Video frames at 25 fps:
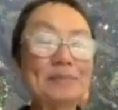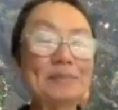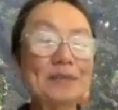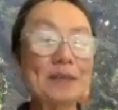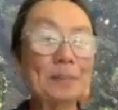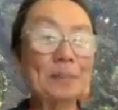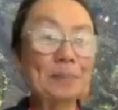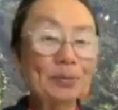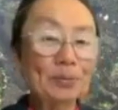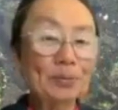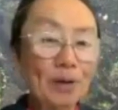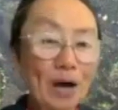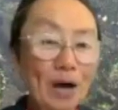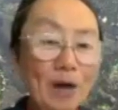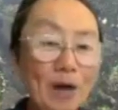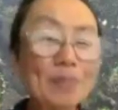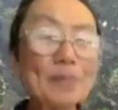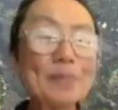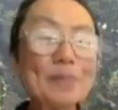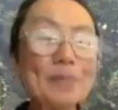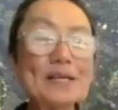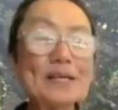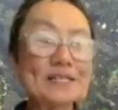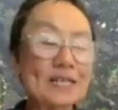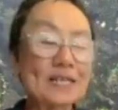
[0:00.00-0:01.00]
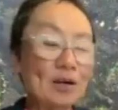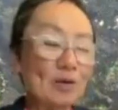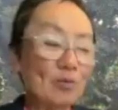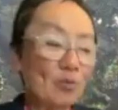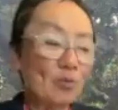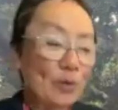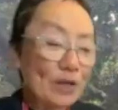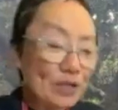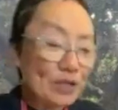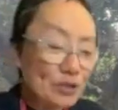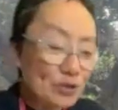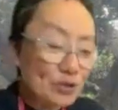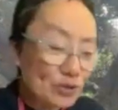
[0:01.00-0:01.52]
the problem is
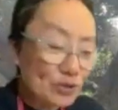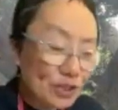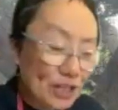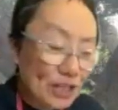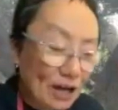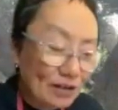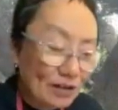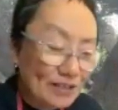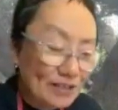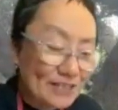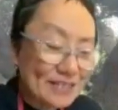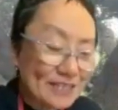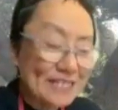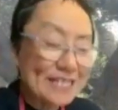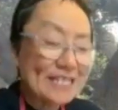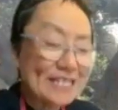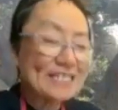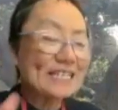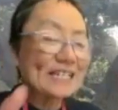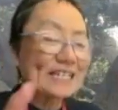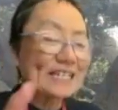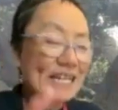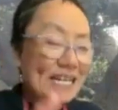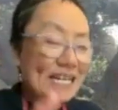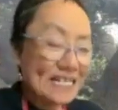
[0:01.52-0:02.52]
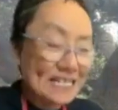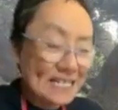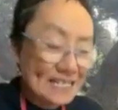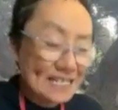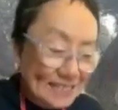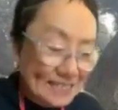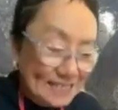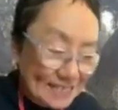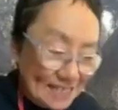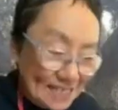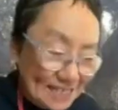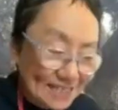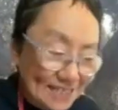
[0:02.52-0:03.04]
we do not see the
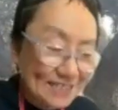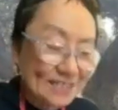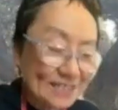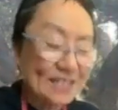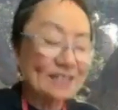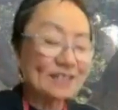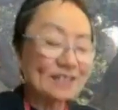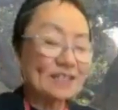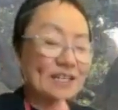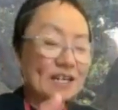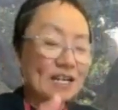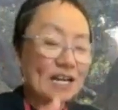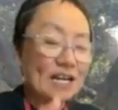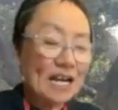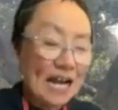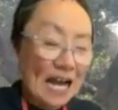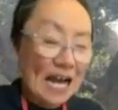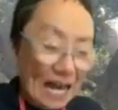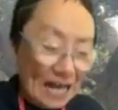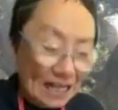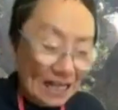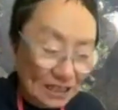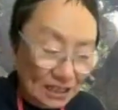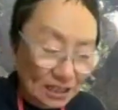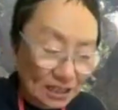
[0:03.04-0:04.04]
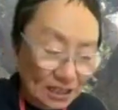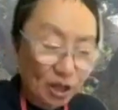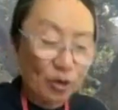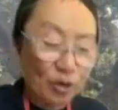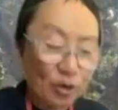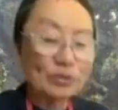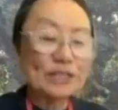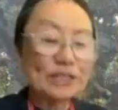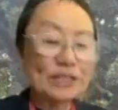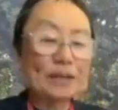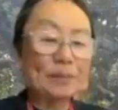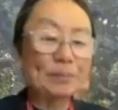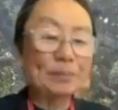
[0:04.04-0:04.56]
consistent
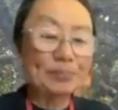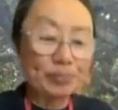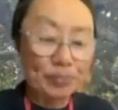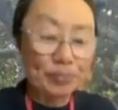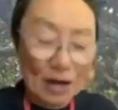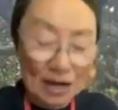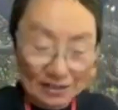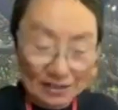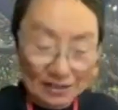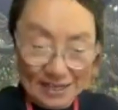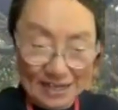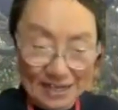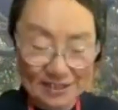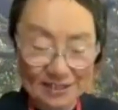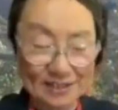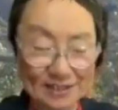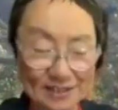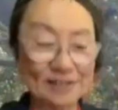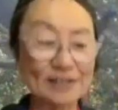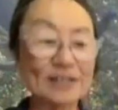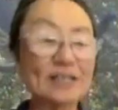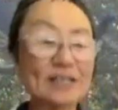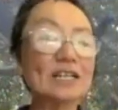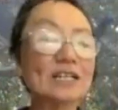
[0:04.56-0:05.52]
unloading process.